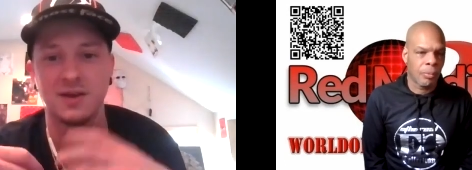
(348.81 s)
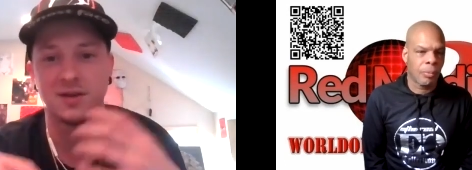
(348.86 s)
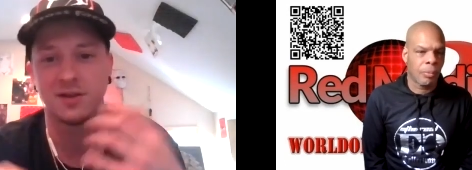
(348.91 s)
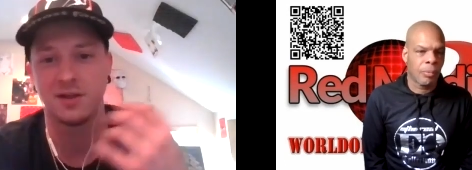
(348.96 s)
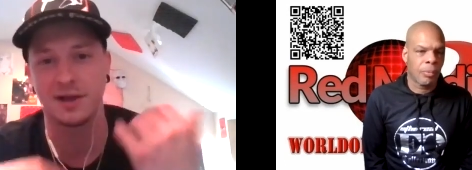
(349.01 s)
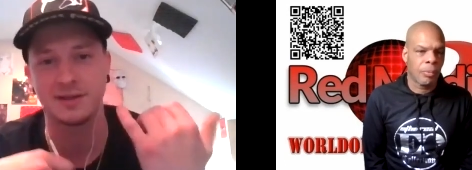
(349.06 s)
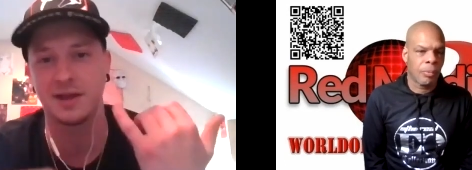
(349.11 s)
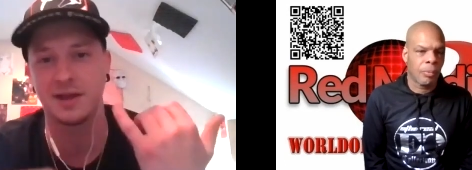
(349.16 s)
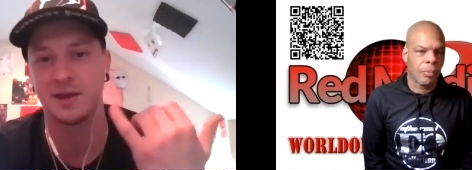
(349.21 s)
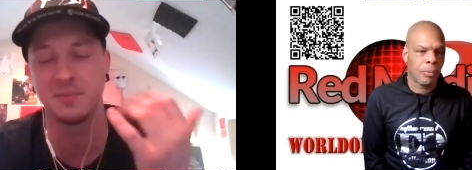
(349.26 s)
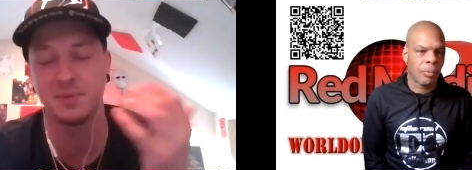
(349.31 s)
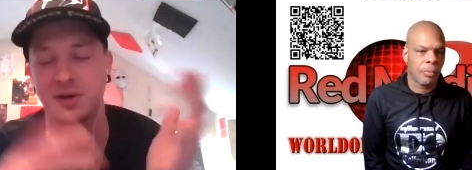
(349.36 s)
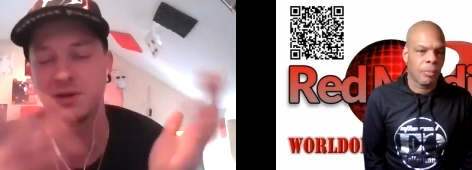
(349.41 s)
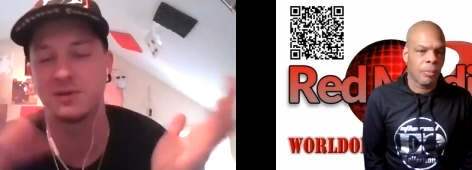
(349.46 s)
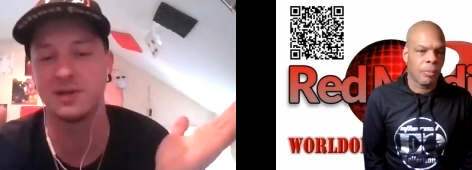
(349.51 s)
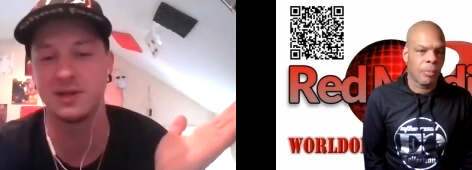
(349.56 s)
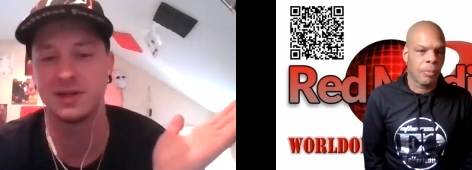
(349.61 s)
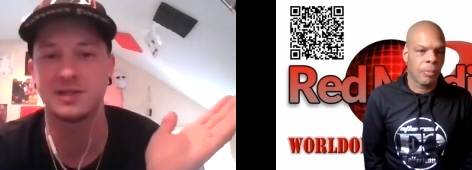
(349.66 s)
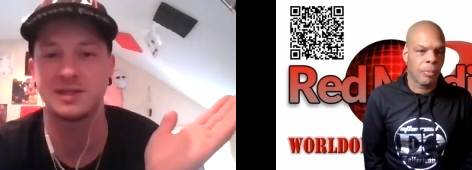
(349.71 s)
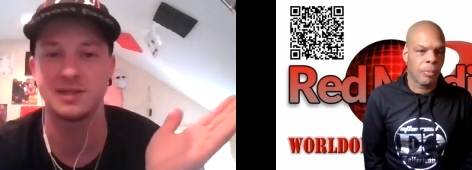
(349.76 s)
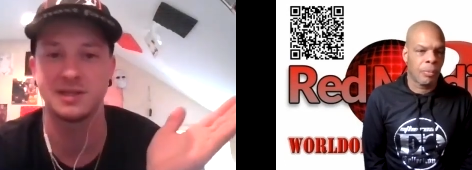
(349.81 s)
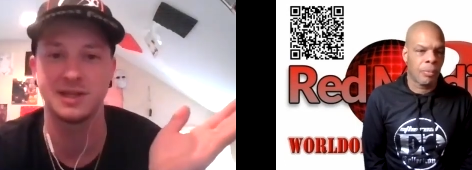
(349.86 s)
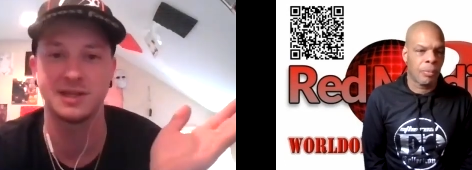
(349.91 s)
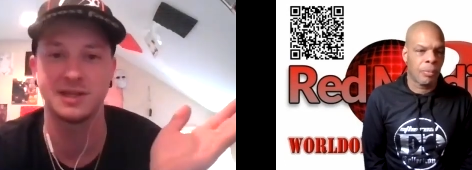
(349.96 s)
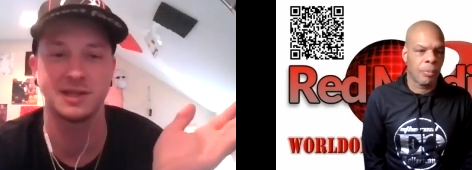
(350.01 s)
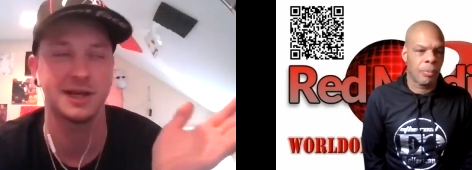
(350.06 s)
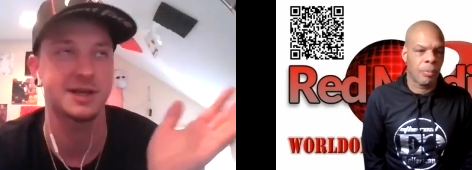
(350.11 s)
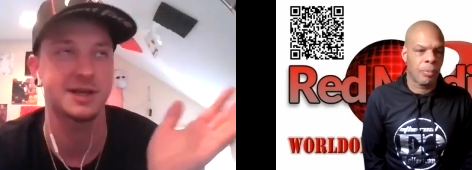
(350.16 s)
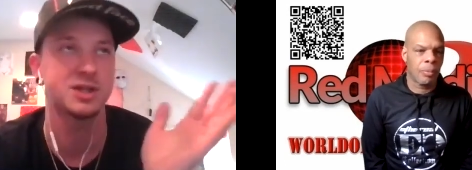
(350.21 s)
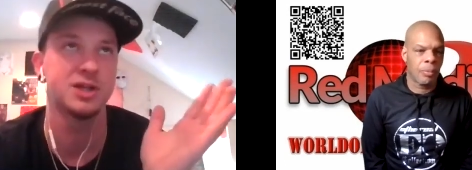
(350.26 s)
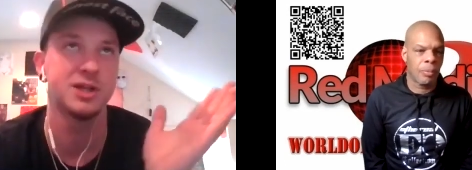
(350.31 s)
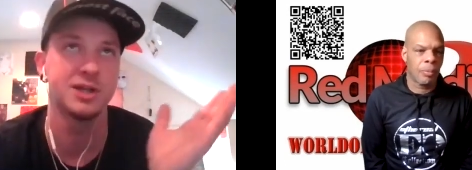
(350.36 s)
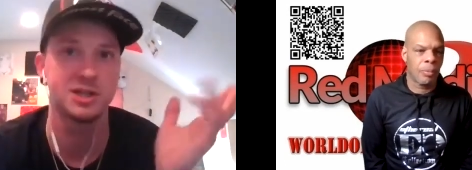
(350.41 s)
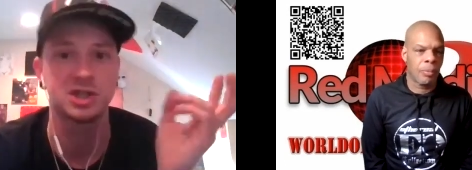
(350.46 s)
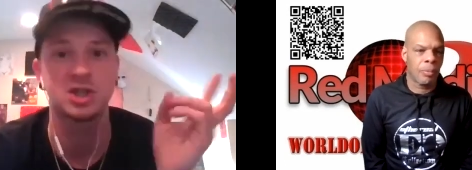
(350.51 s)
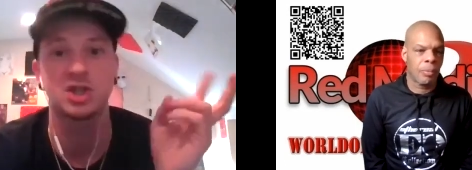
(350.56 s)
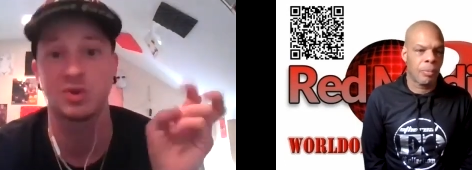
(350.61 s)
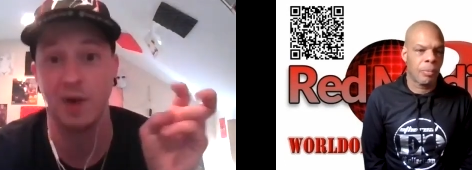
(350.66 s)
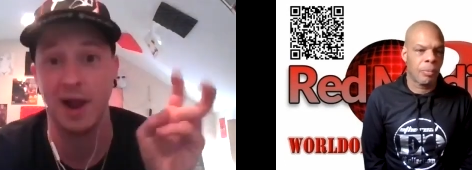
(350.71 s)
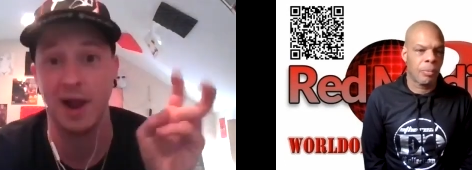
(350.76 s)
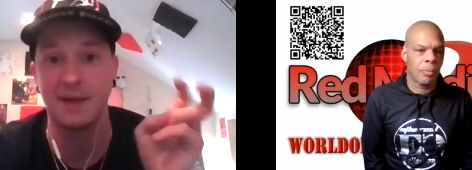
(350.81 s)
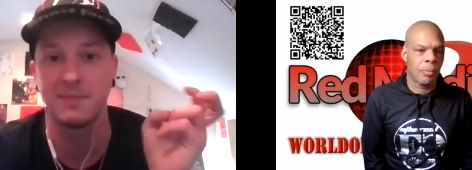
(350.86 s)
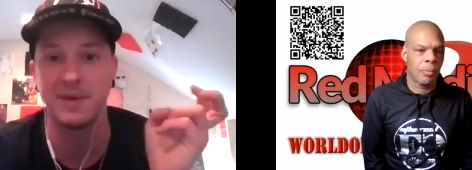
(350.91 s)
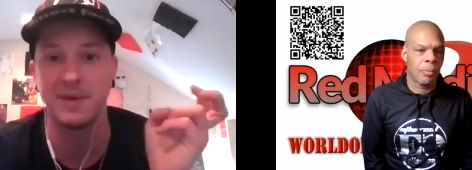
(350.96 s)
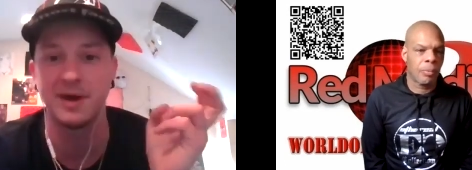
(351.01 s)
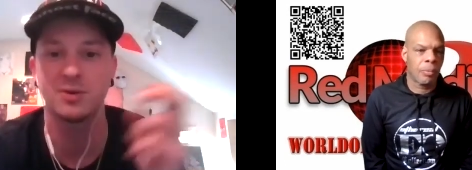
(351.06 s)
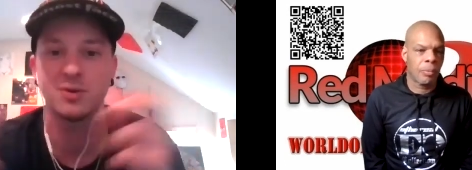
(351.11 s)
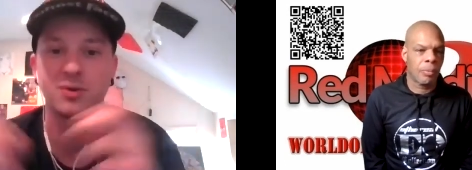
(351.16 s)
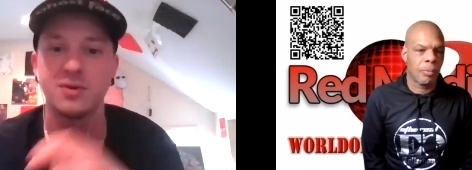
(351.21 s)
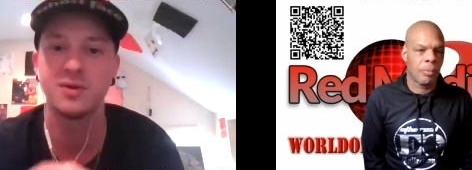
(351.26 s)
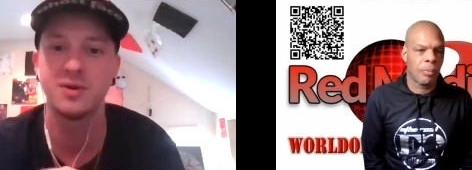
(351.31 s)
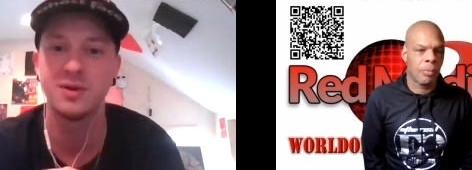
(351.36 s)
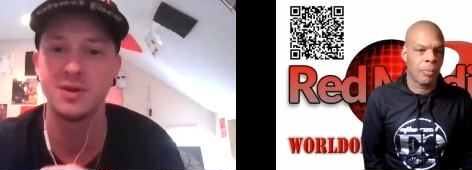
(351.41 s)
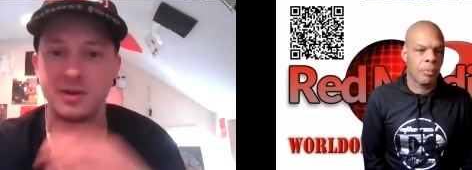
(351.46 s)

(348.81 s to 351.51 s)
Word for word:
Speaker 1: like that, but it's it's like it's trap metal.